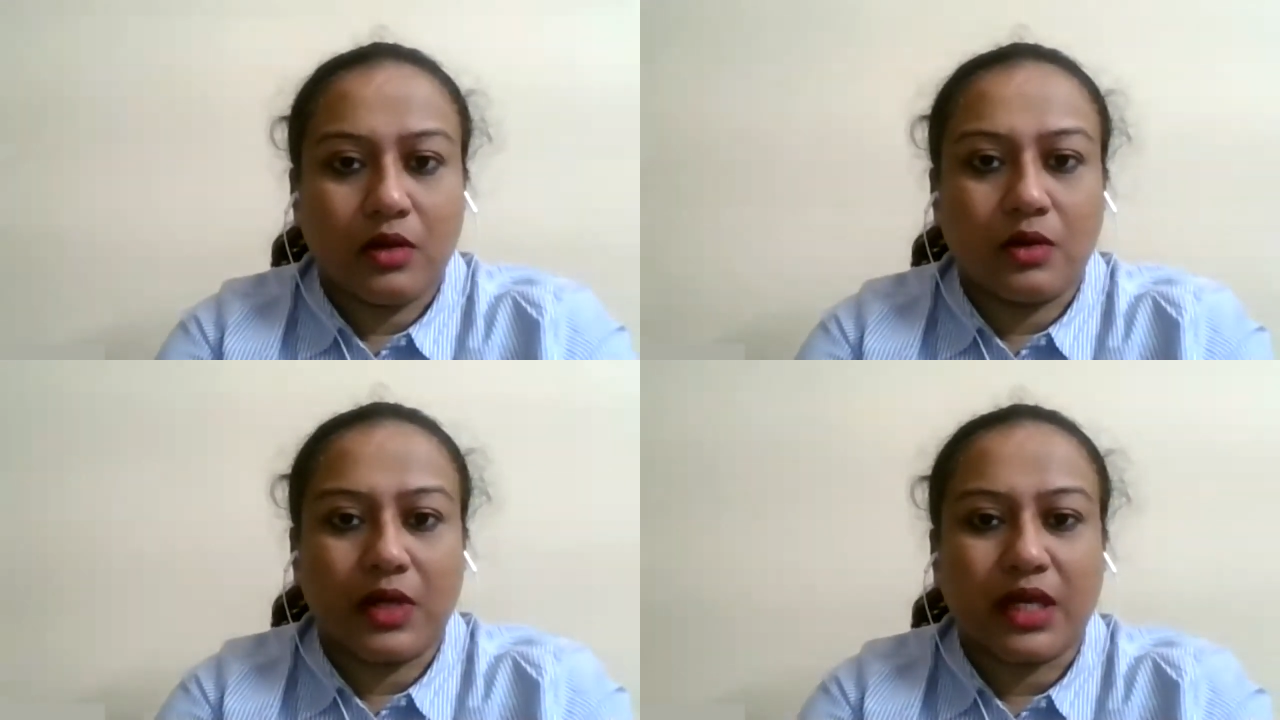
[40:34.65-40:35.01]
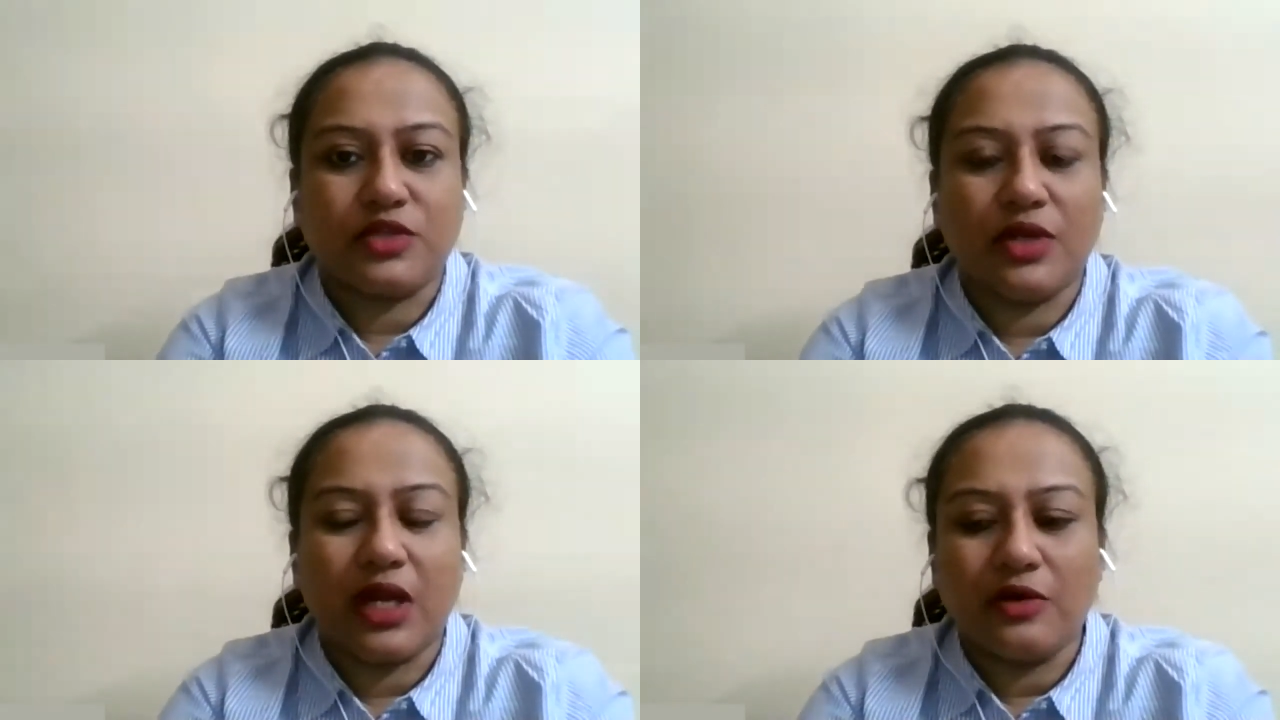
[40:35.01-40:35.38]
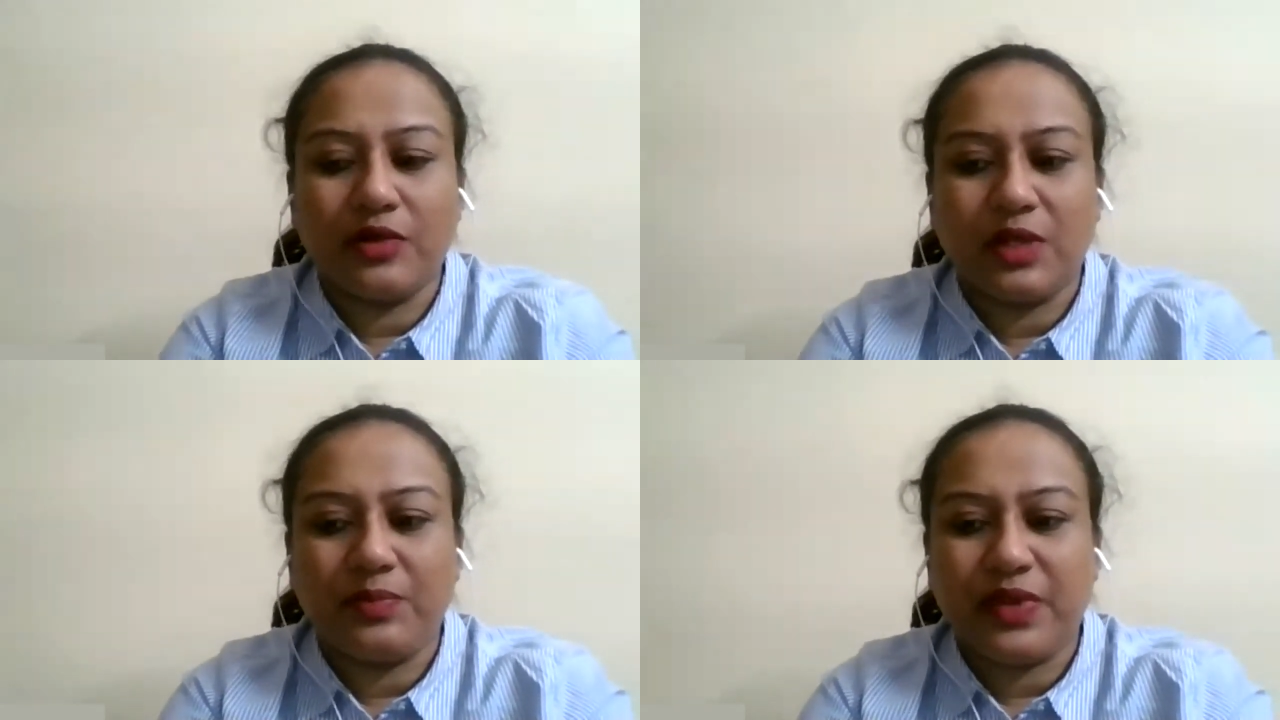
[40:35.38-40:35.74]
okay so now
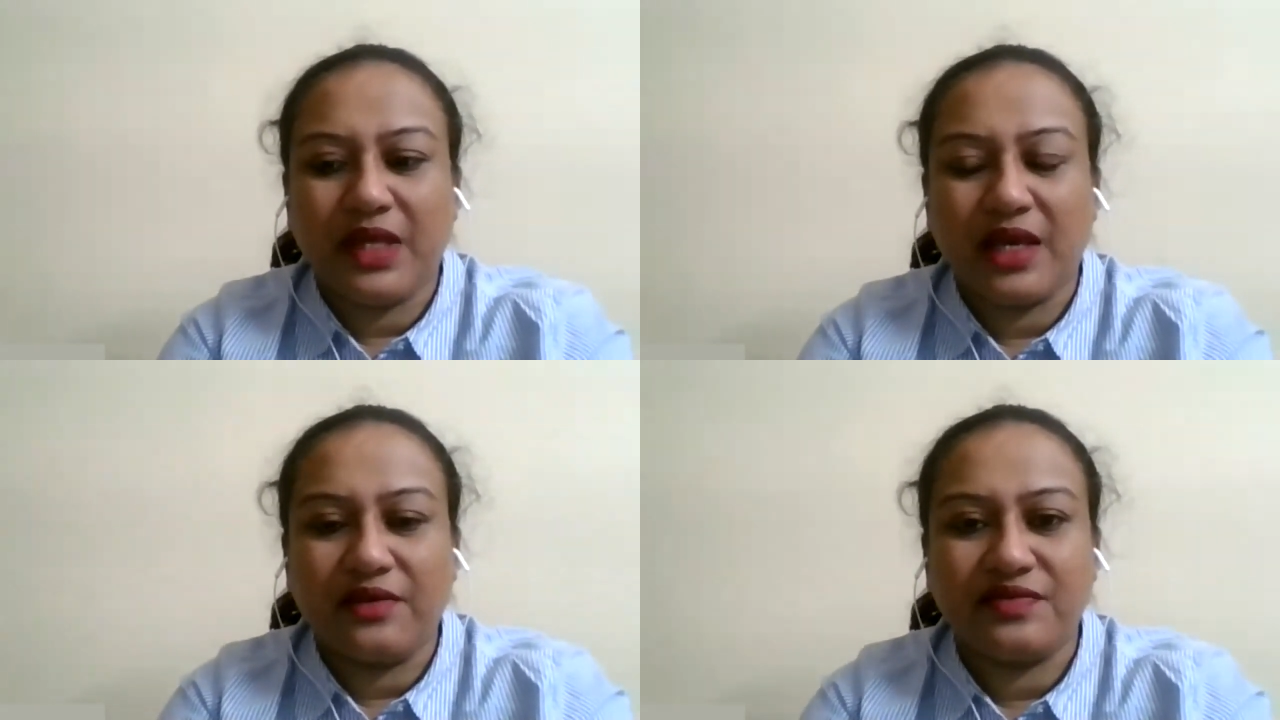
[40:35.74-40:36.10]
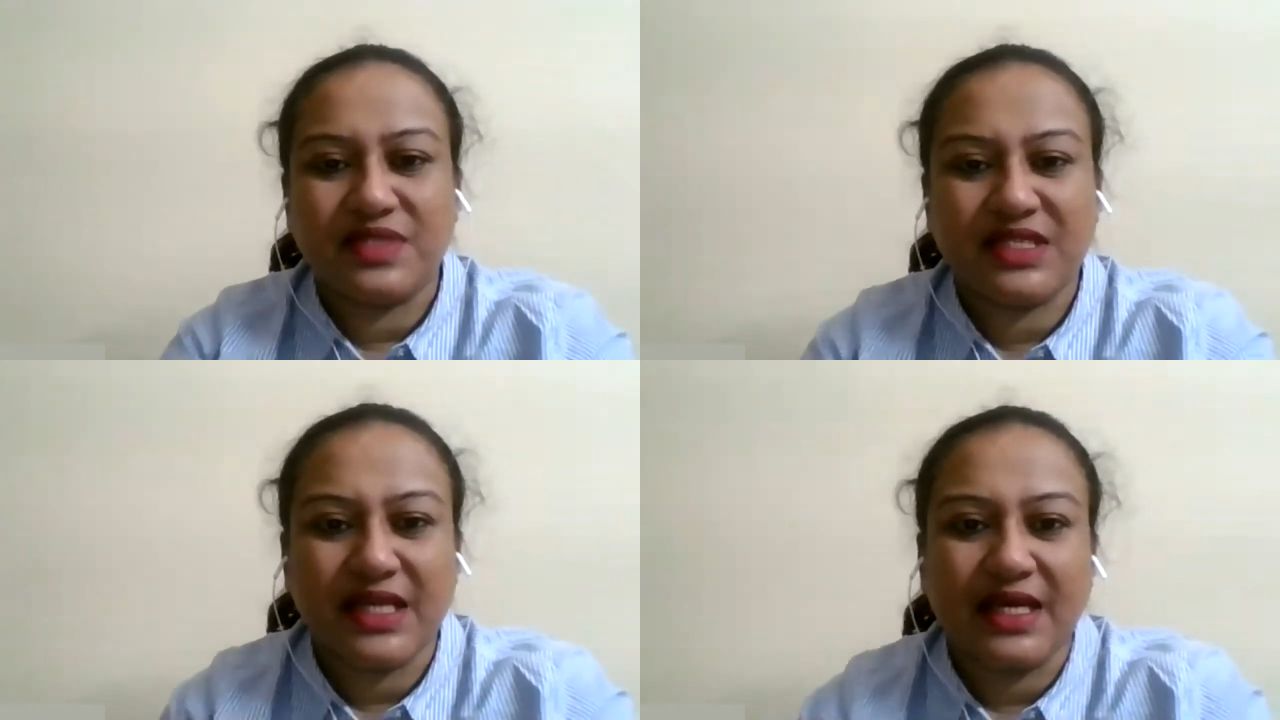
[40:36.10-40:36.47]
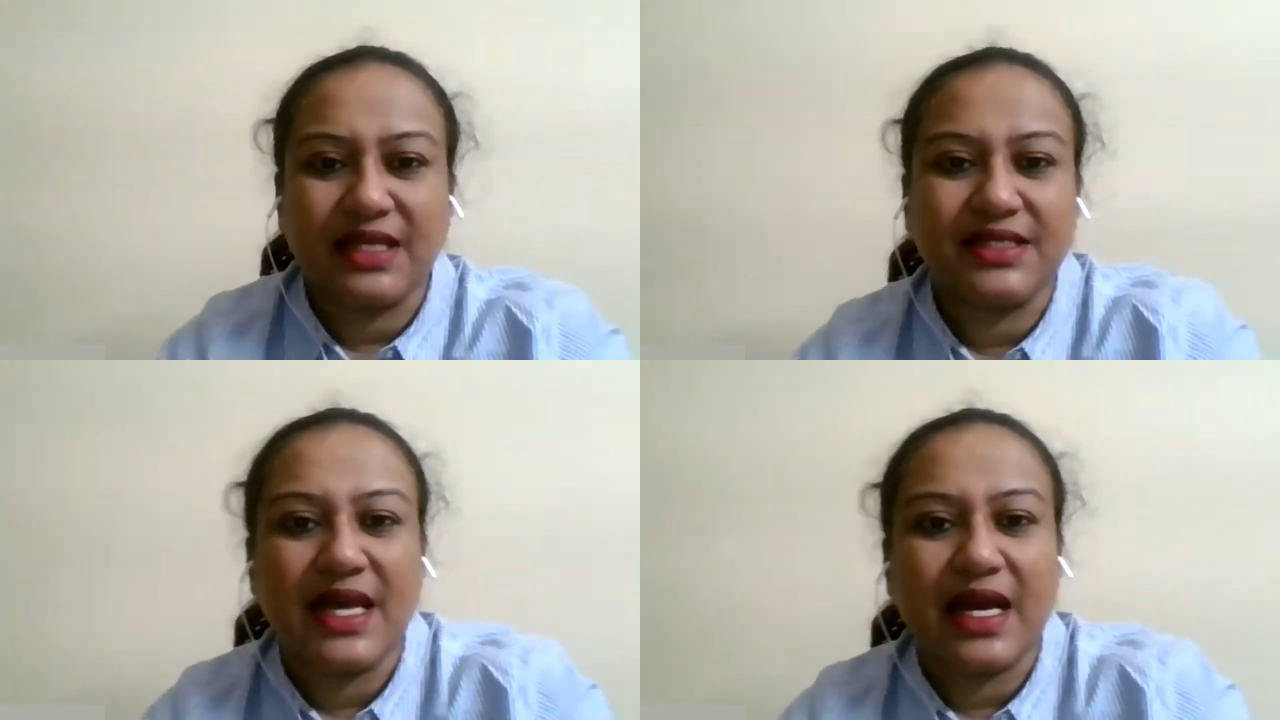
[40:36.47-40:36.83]
the pf
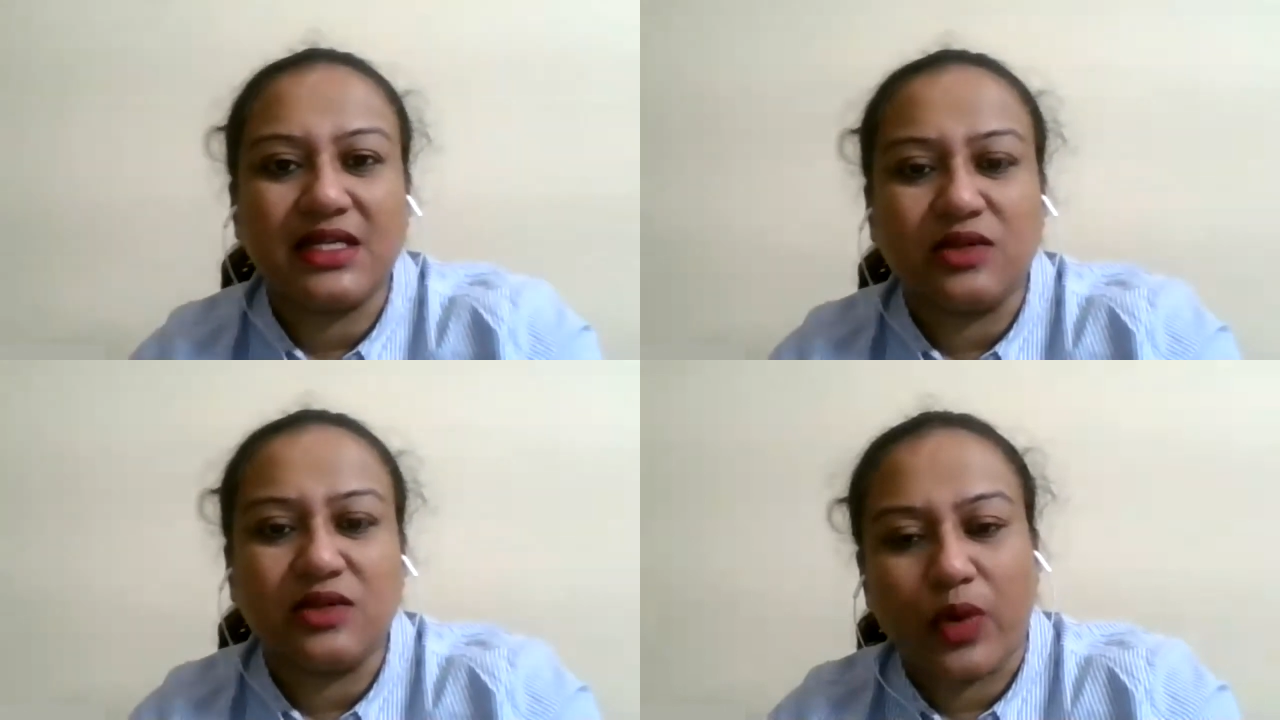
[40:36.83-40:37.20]
states that